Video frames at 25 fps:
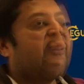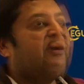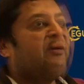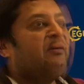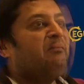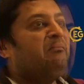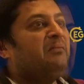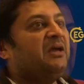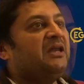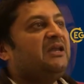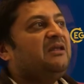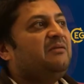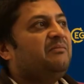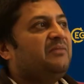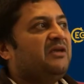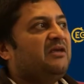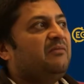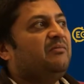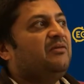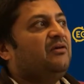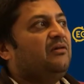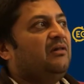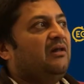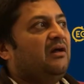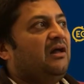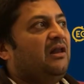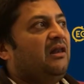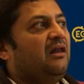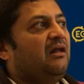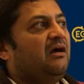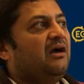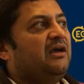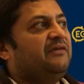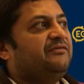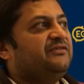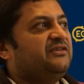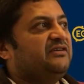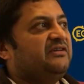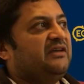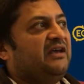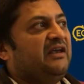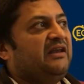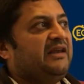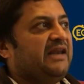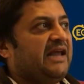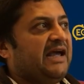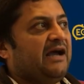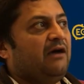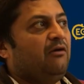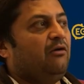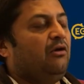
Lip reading: Many people alive today now,